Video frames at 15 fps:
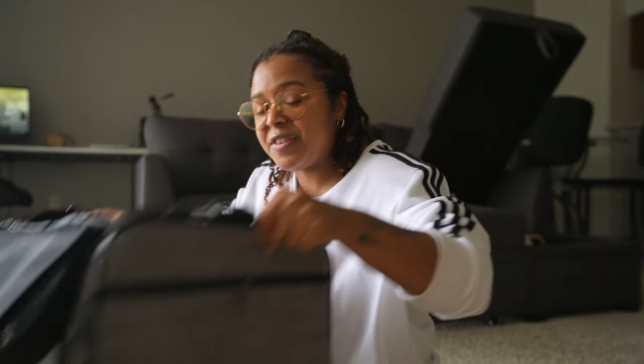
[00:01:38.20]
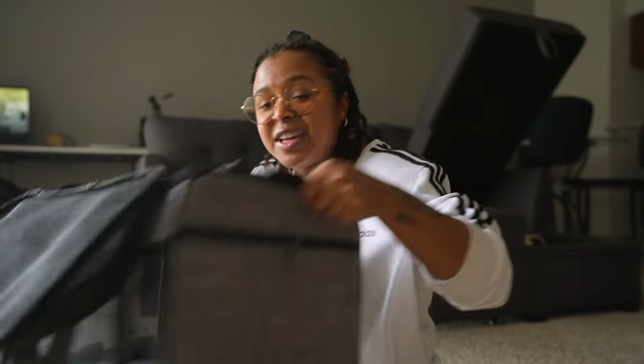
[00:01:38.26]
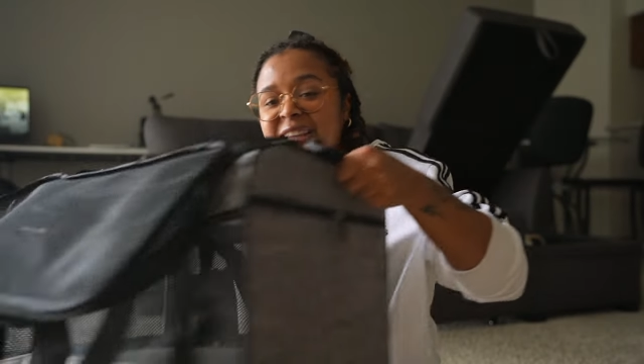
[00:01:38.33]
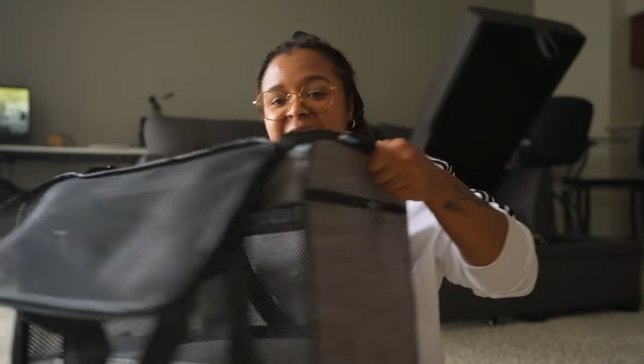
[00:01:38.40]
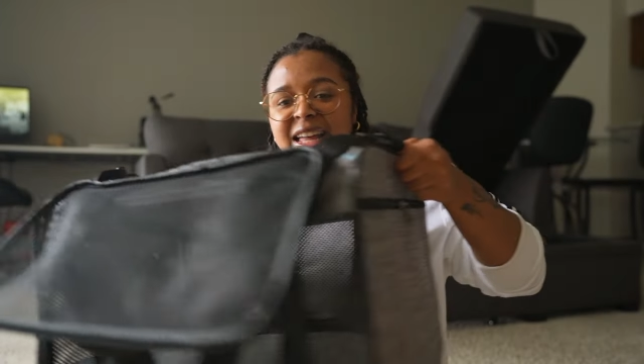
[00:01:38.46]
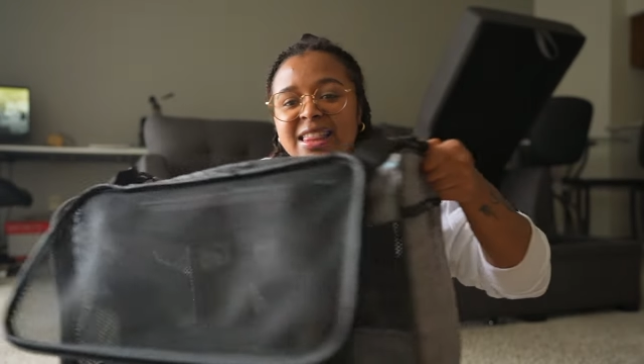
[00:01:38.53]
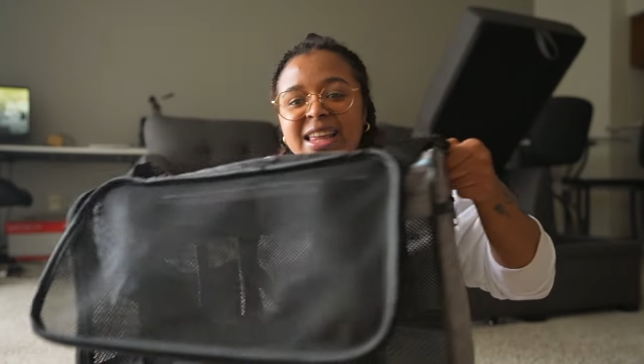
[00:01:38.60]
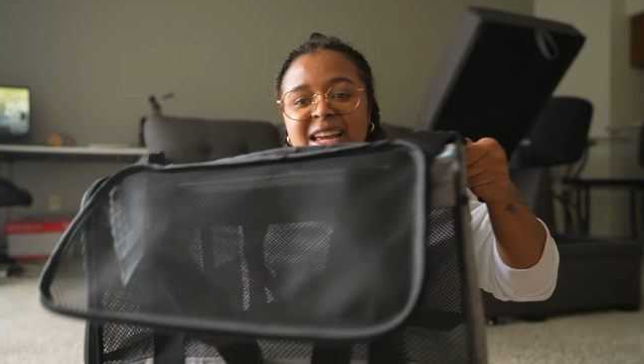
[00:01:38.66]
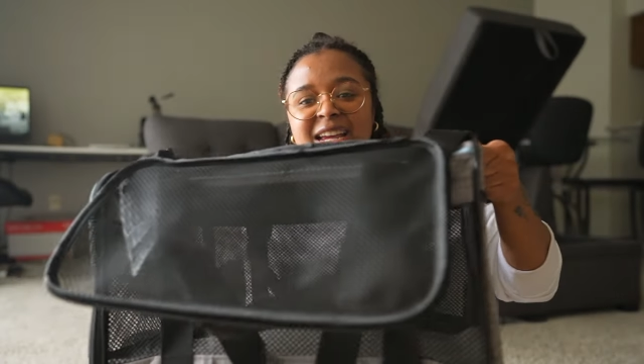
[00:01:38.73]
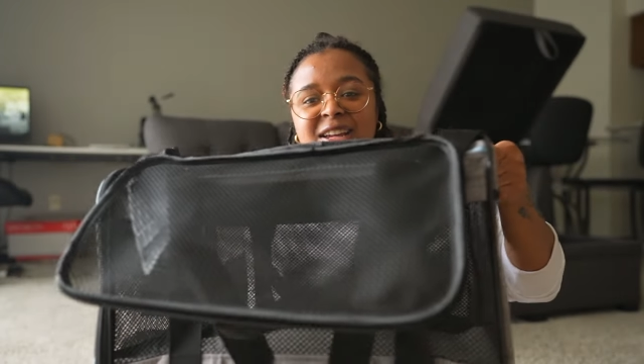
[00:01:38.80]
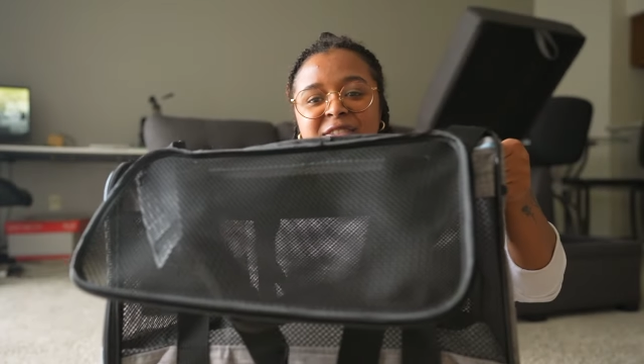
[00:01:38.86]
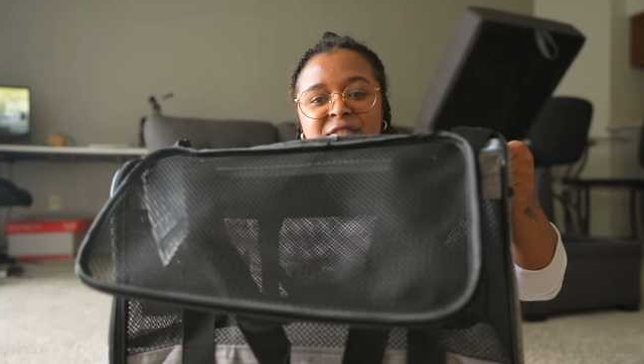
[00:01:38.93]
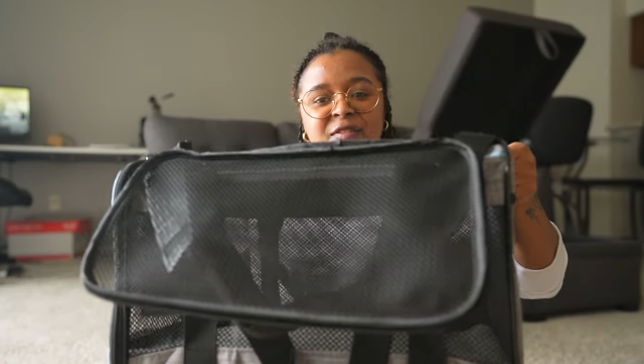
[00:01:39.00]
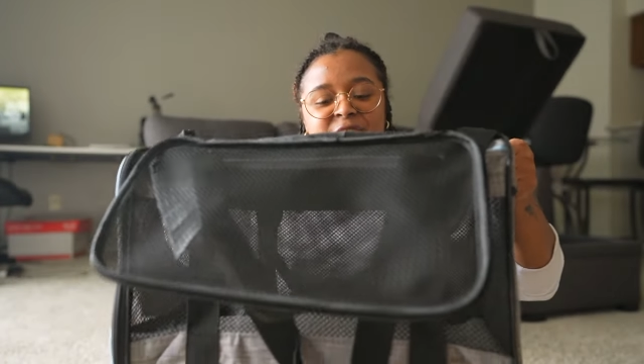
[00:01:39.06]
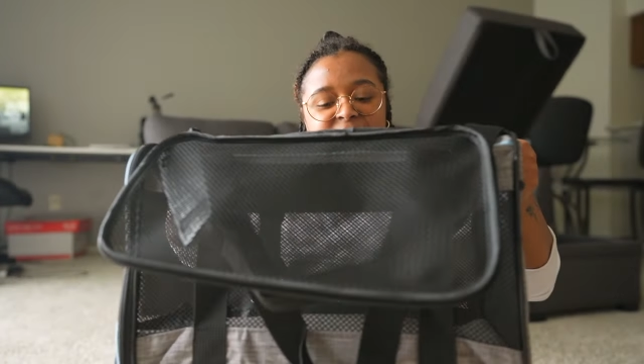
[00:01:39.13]
feel like they
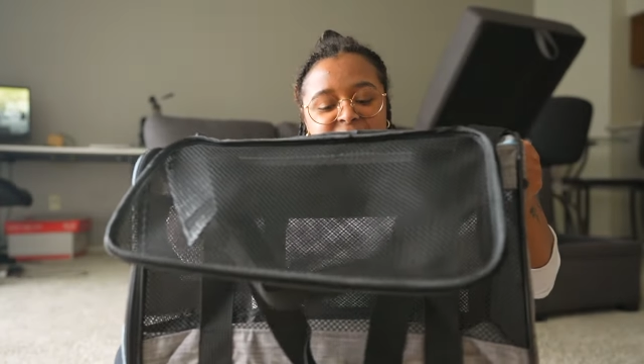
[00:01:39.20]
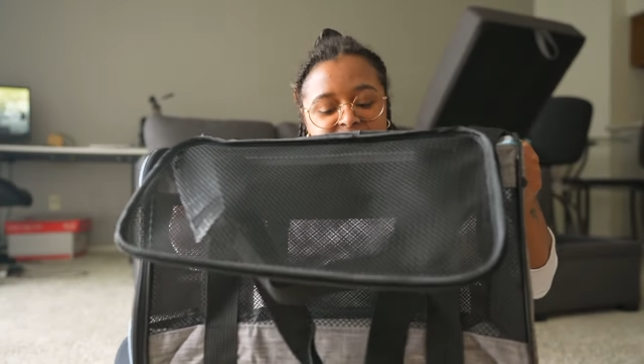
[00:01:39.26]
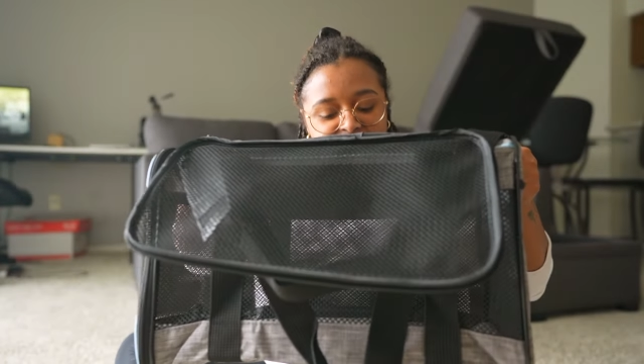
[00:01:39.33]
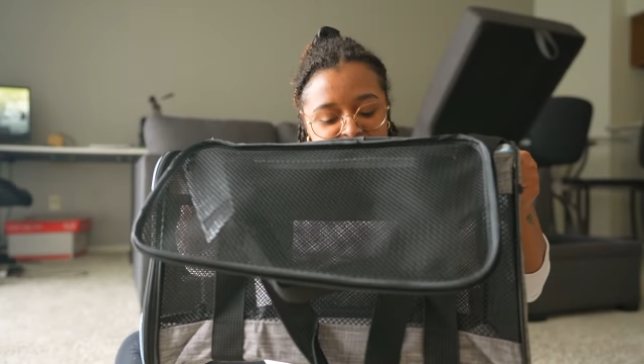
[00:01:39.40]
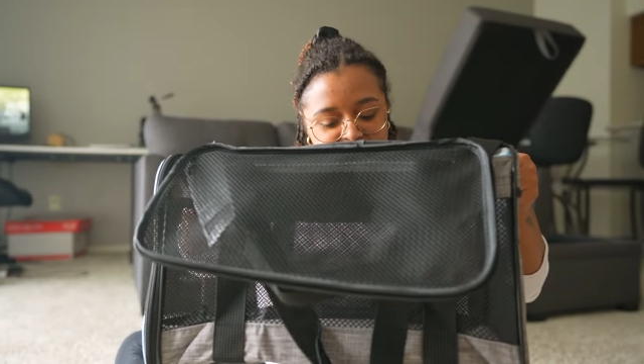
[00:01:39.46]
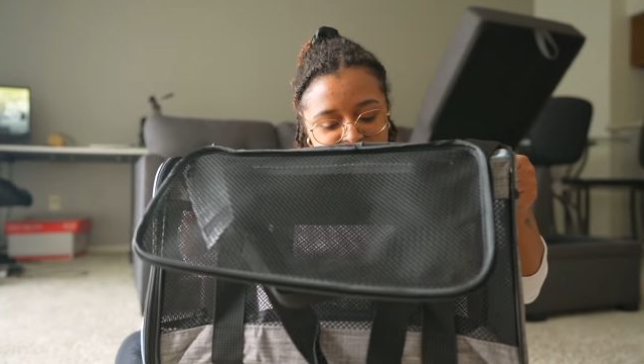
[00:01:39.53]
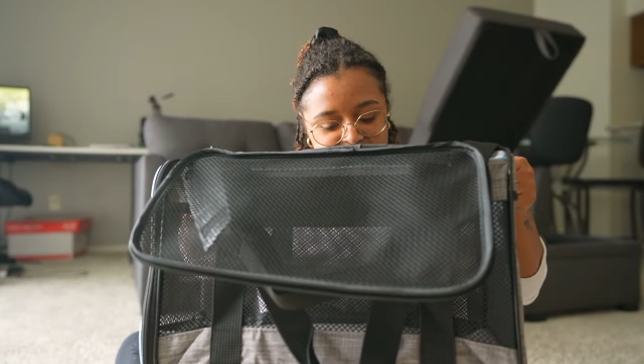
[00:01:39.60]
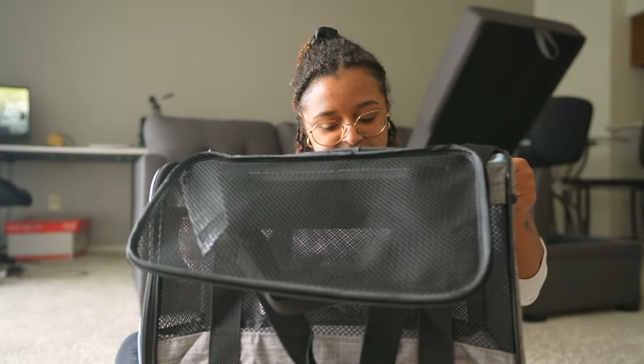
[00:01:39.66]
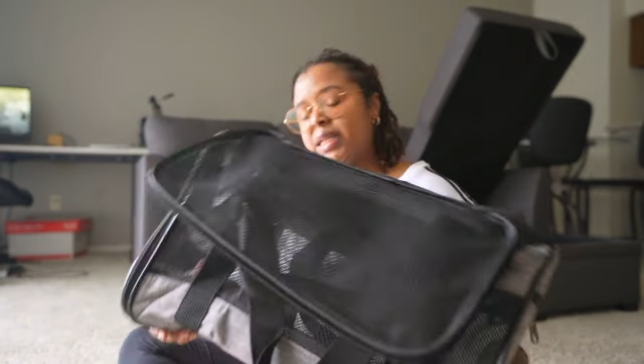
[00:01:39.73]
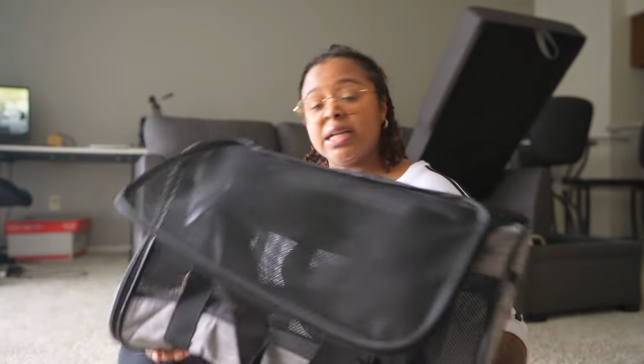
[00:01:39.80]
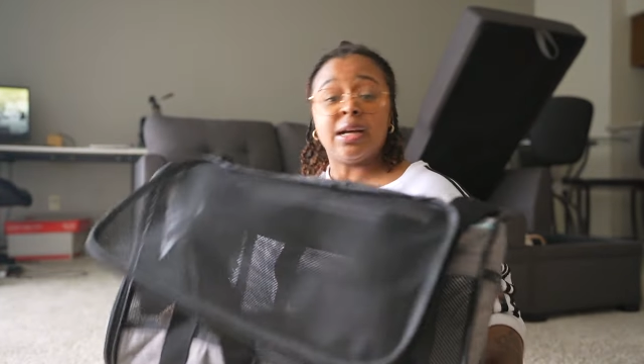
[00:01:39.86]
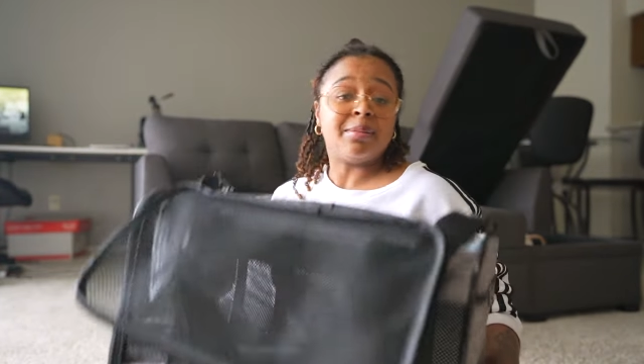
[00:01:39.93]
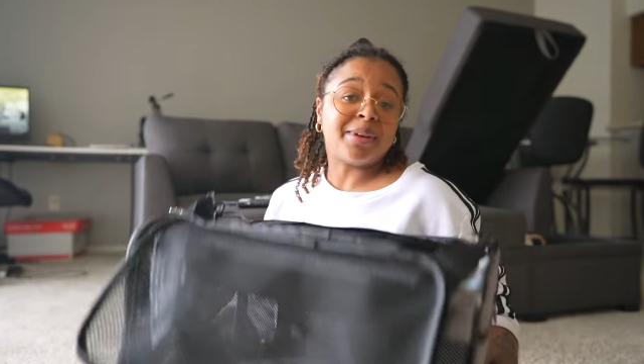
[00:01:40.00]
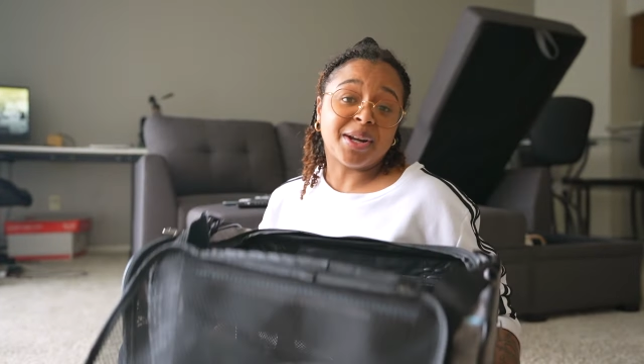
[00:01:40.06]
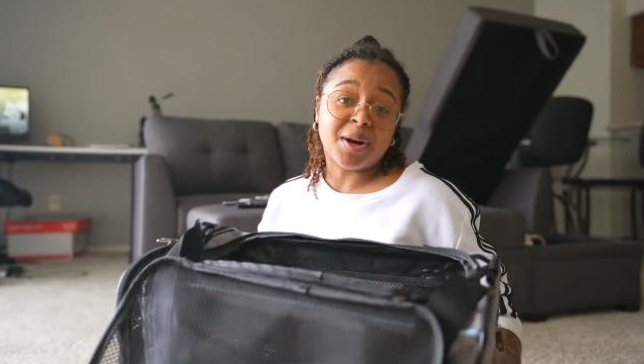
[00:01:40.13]
can fit in this.
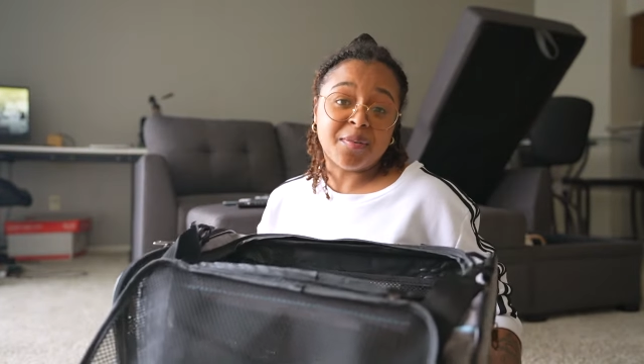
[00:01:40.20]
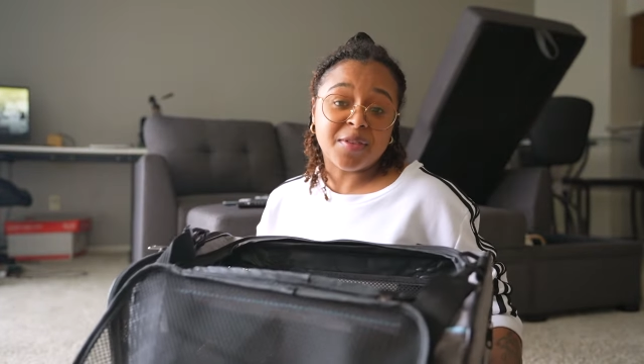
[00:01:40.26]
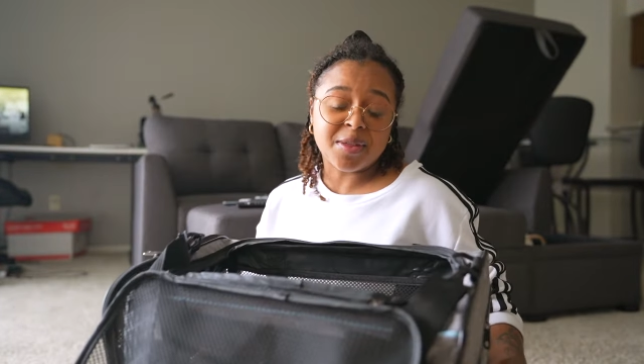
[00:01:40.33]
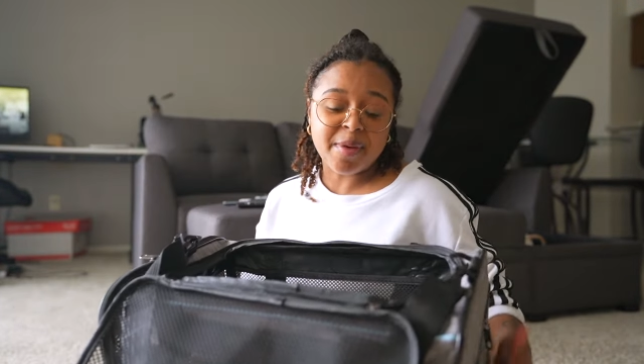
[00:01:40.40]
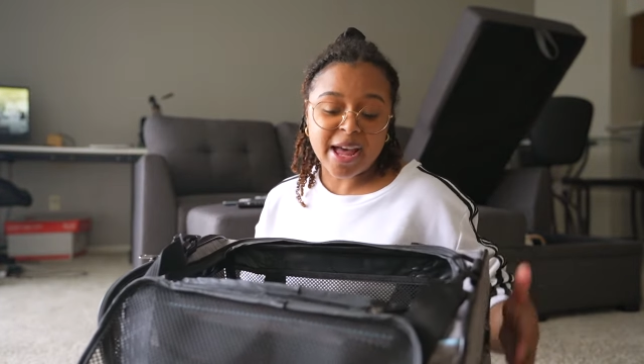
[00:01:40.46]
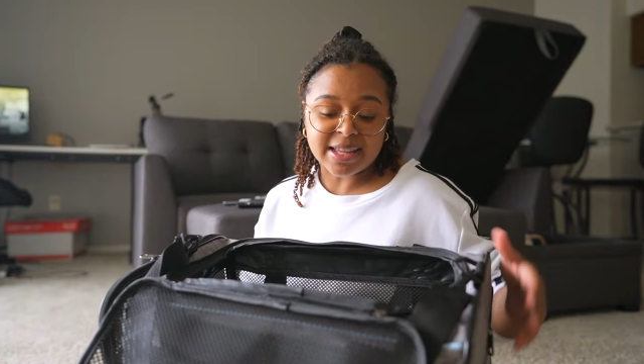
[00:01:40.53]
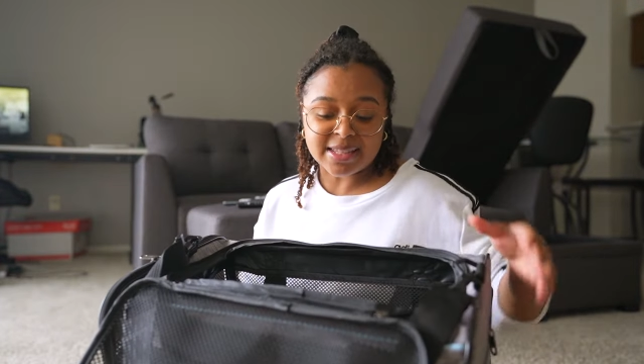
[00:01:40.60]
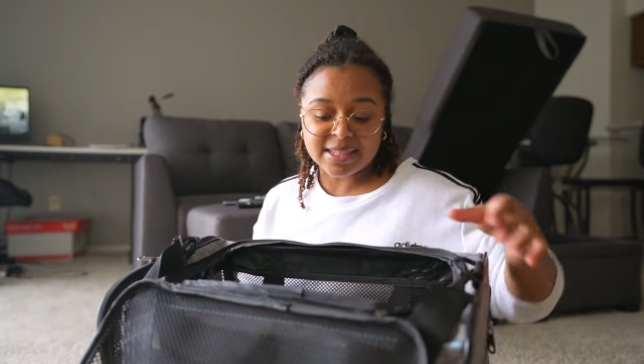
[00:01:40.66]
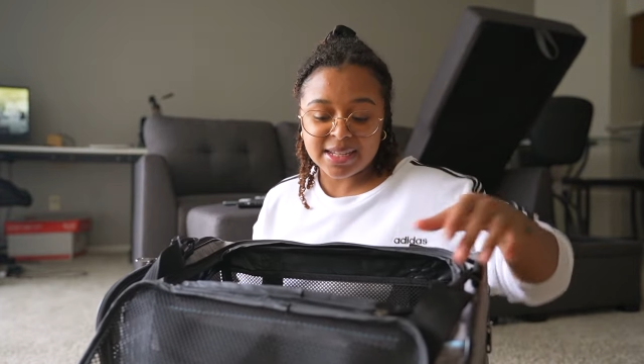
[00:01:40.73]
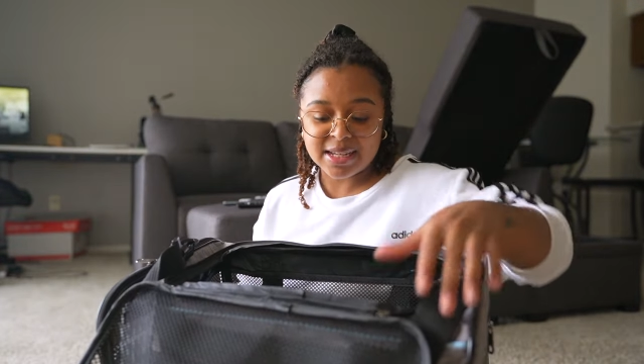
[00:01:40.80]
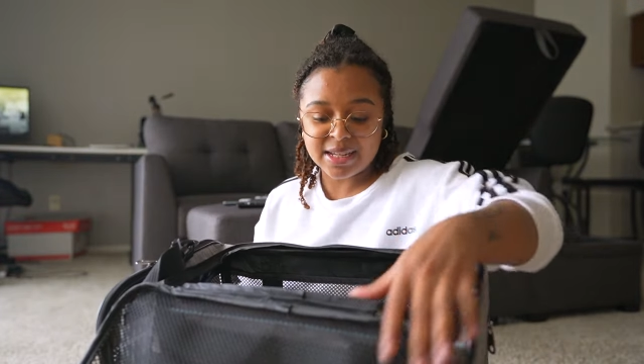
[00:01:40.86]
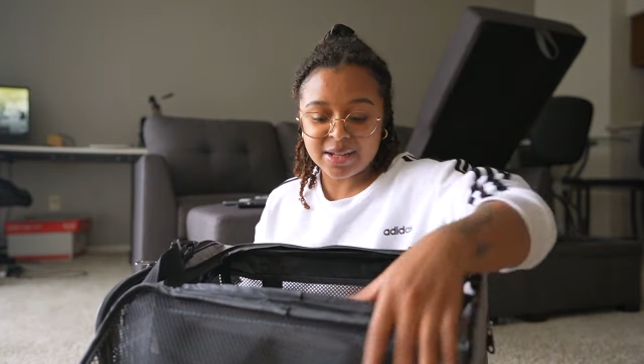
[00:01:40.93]
I'm gonna hope for the best.